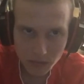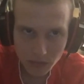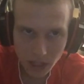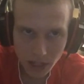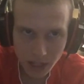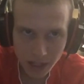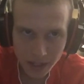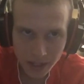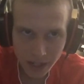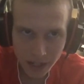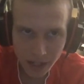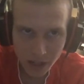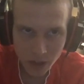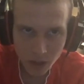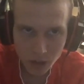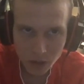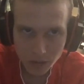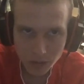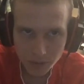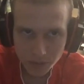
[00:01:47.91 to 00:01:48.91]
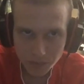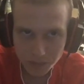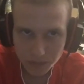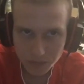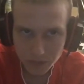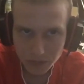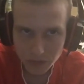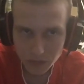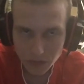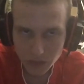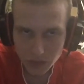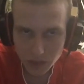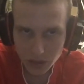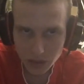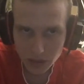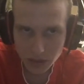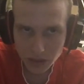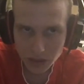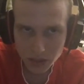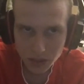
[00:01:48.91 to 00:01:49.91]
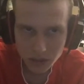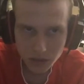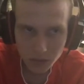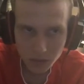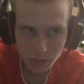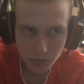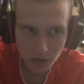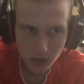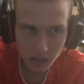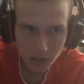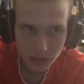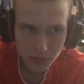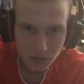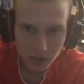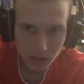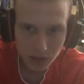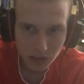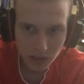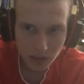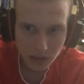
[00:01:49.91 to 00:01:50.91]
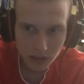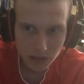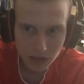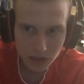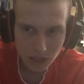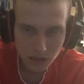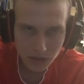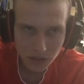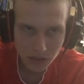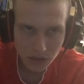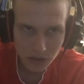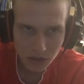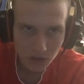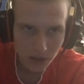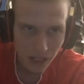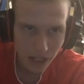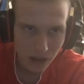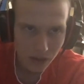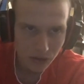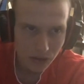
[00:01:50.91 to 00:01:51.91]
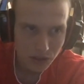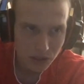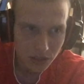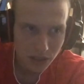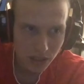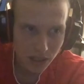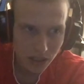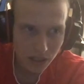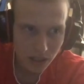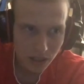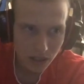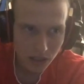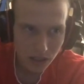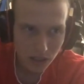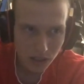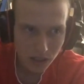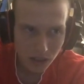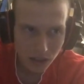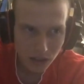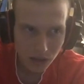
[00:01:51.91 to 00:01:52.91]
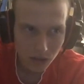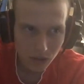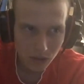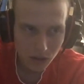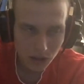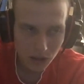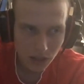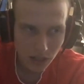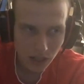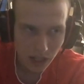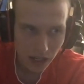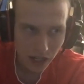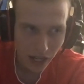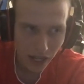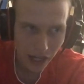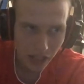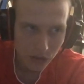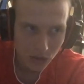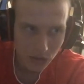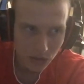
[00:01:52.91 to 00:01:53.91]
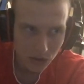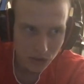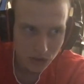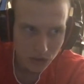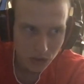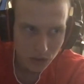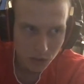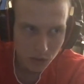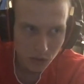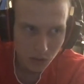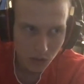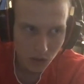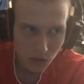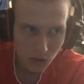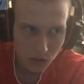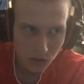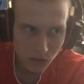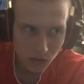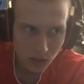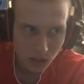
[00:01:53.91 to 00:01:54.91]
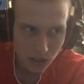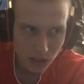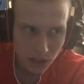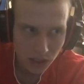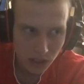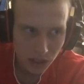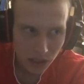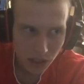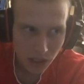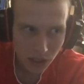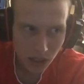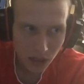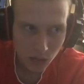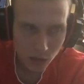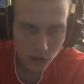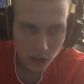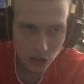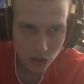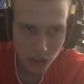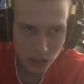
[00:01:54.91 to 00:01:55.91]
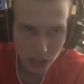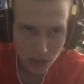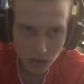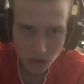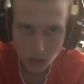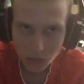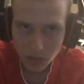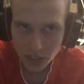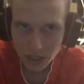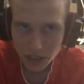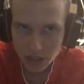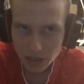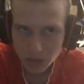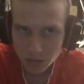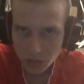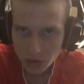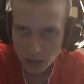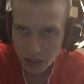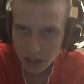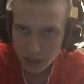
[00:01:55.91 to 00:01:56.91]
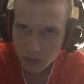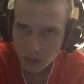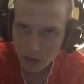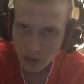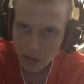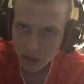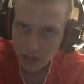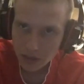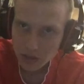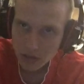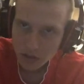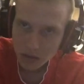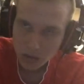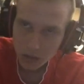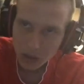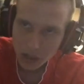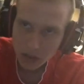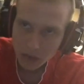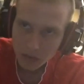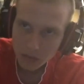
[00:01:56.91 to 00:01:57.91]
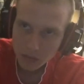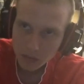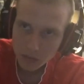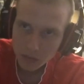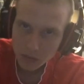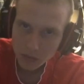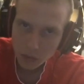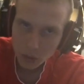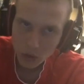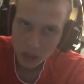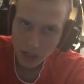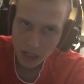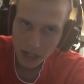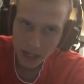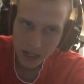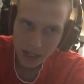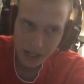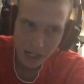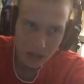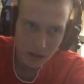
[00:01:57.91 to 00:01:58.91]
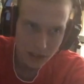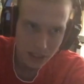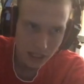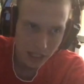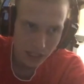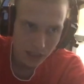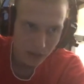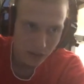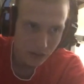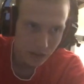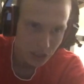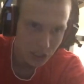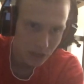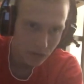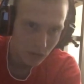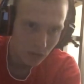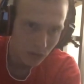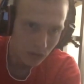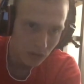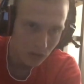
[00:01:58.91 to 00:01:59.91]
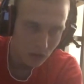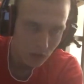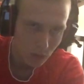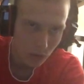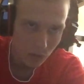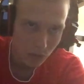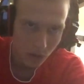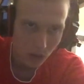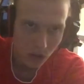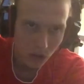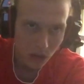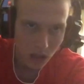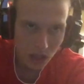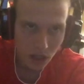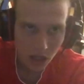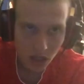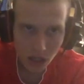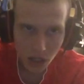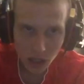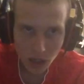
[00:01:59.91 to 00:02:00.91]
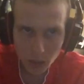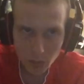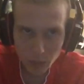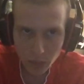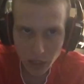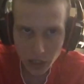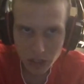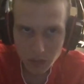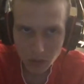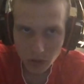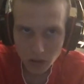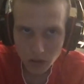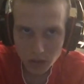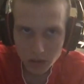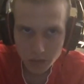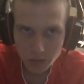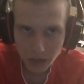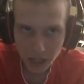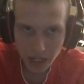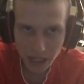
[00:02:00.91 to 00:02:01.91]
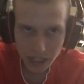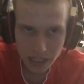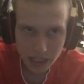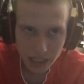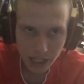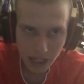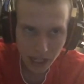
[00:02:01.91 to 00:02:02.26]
And now, just approximately 72 hours after the Super Bowl, and really when the trade took place, approximately less than 48 hours after the Chiefs won the Super Bowl, baseball is back in the